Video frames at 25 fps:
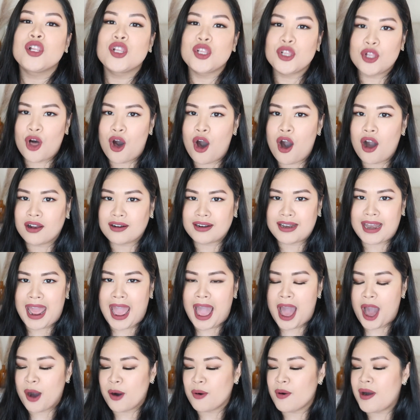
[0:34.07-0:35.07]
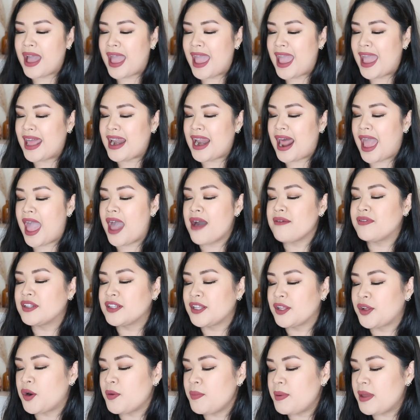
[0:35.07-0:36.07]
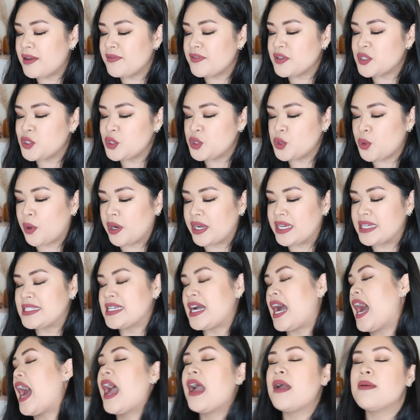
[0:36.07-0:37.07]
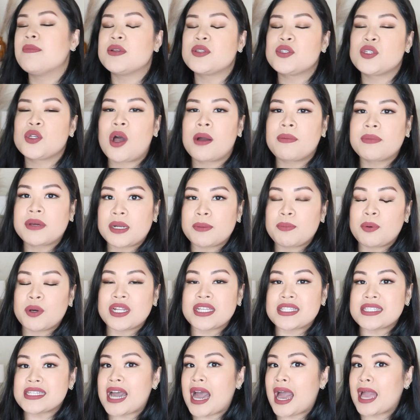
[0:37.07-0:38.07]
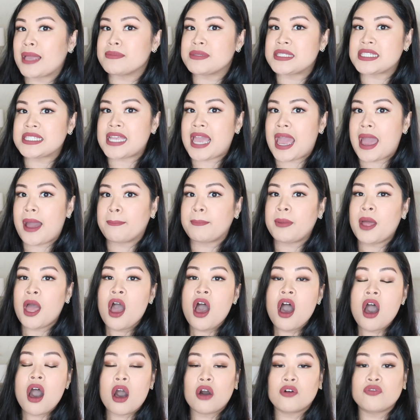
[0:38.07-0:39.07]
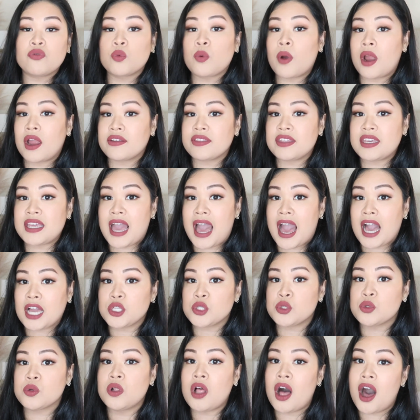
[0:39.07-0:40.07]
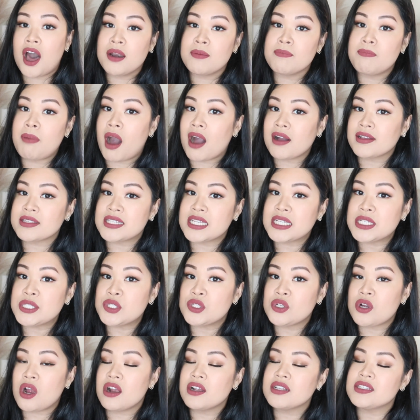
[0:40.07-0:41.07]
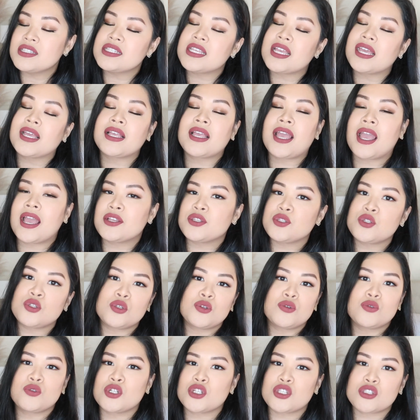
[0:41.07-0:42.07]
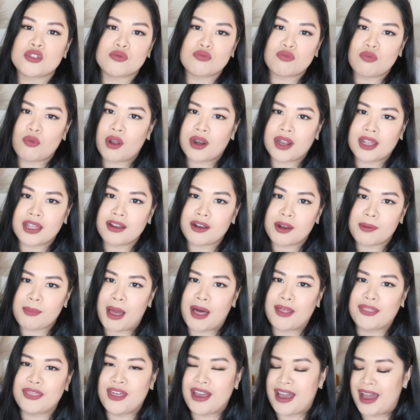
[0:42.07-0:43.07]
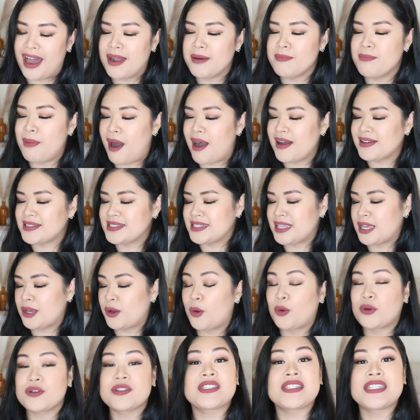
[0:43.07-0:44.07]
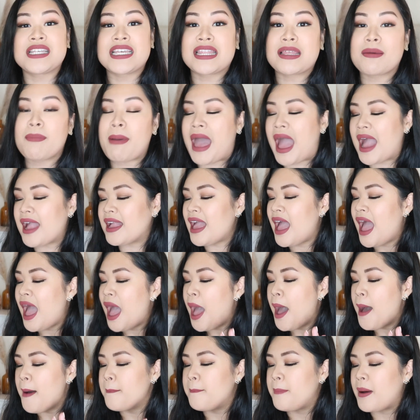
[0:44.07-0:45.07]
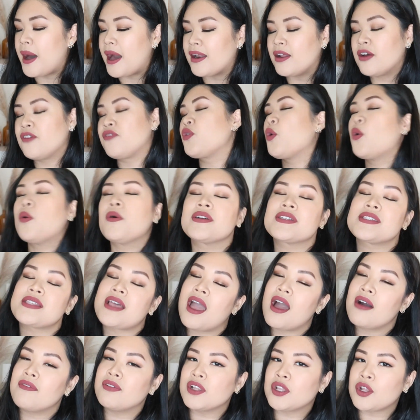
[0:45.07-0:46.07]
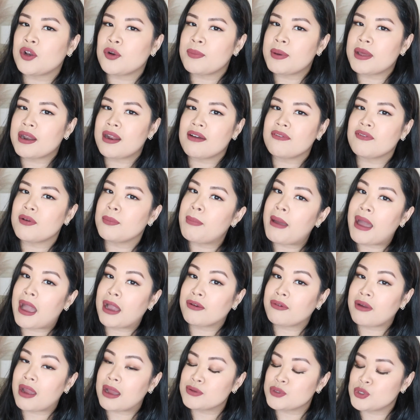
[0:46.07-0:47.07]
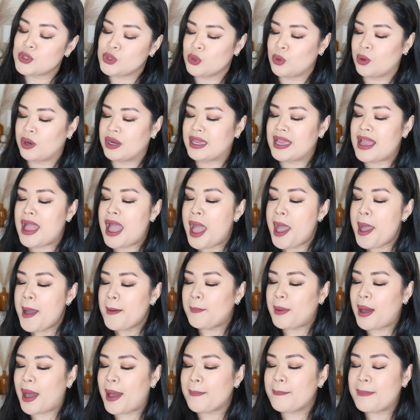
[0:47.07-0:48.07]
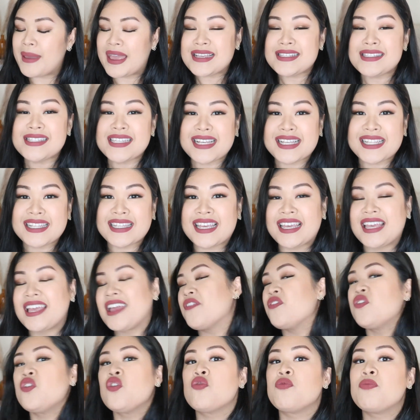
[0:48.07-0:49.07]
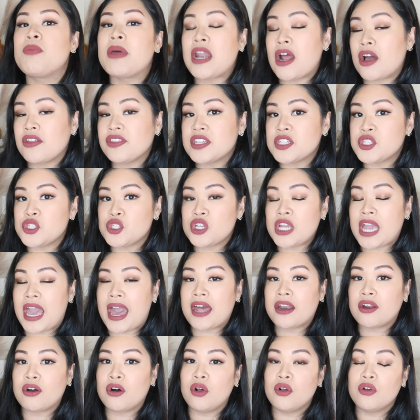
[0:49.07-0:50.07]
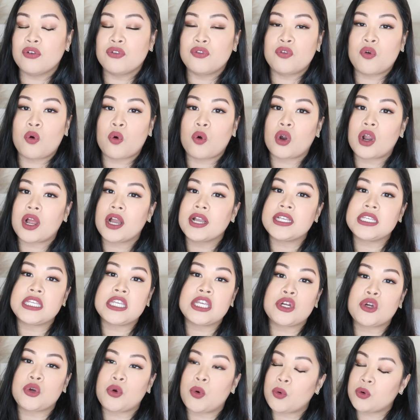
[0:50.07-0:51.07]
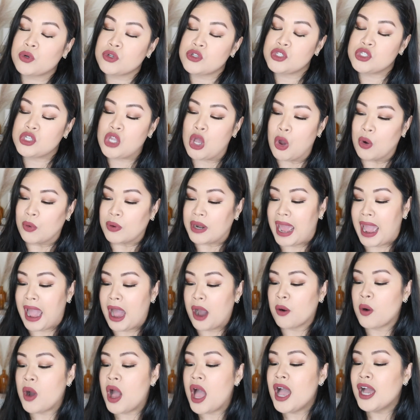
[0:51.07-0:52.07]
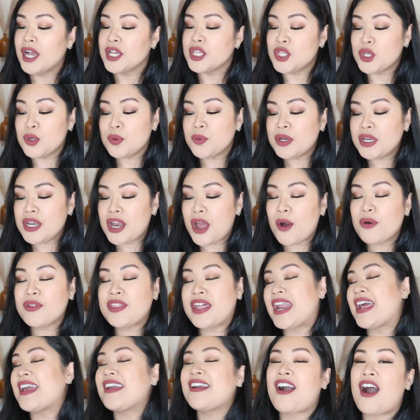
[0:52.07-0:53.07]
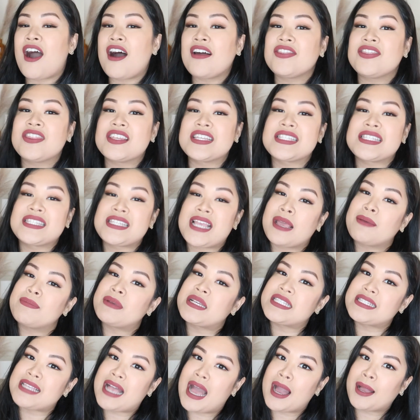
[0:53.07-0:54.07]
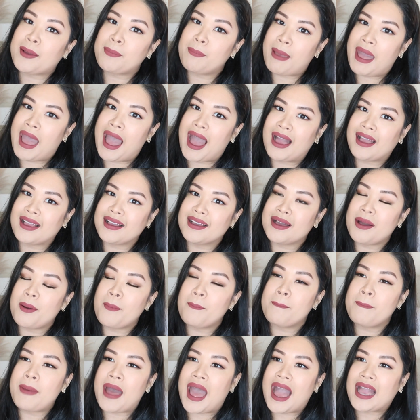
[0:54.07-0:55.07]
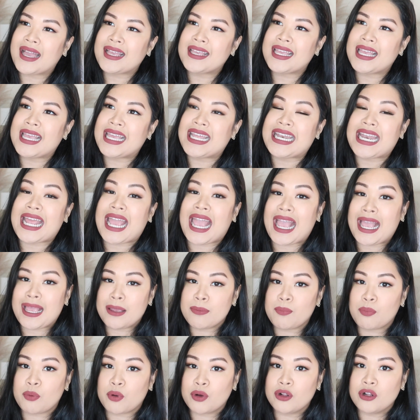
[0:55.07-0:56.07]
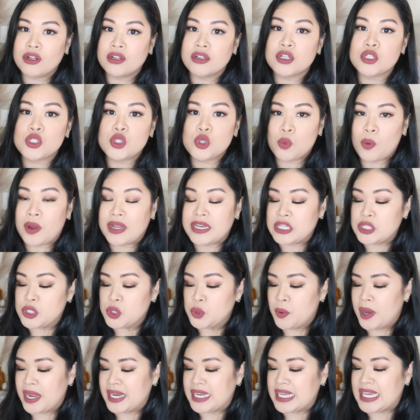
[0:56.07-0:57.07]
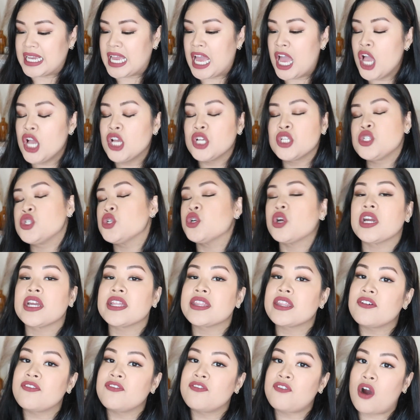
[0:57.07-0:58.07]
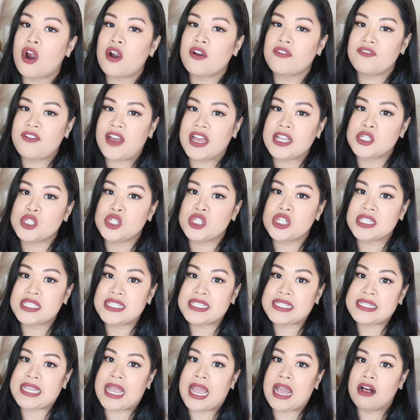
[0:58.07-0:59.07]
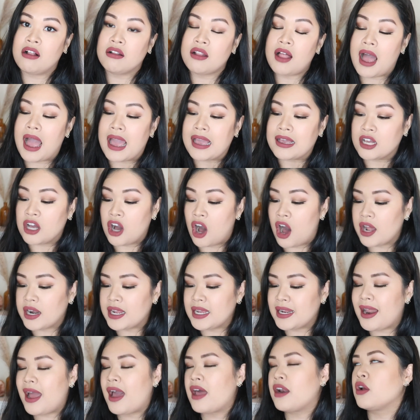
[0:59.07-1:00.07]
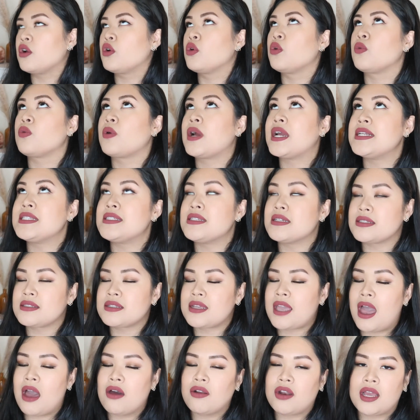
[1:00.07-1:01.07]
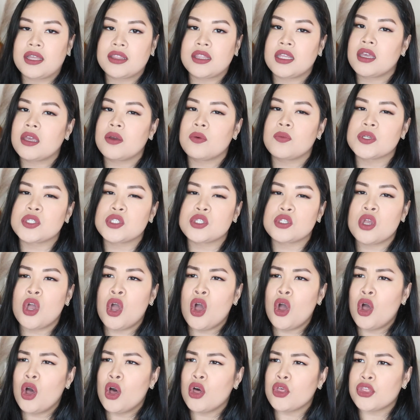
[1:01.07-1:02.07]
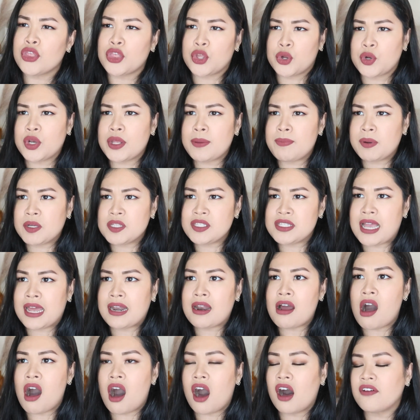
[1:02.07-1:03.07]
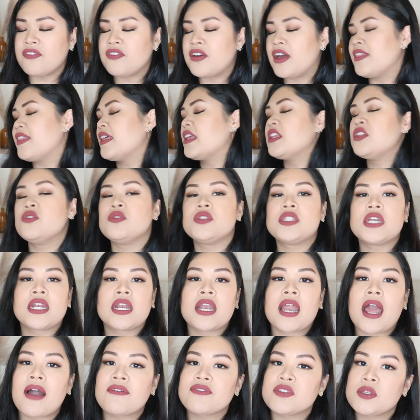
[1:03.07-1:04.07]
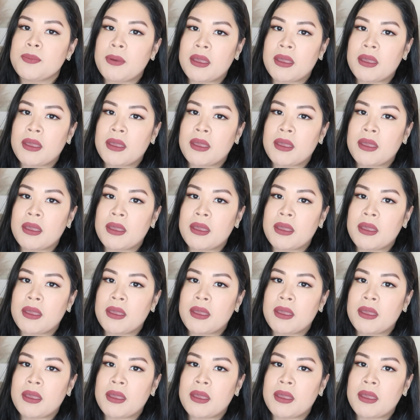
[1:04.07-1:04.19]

long now, and I have a little bit of a story time, so I'm gonna put a timestamp of where the actual unboxing starts in case you just want to hear about the unboxing or see the bag. But of course I have a little bit of a background story. But basically, if you've been on this channel for a year or so now, you would know that I got the same exact bag back in April 2020 during the Farfetch sale. I got it at a great discount. I think it was 30% off, and then you didn't have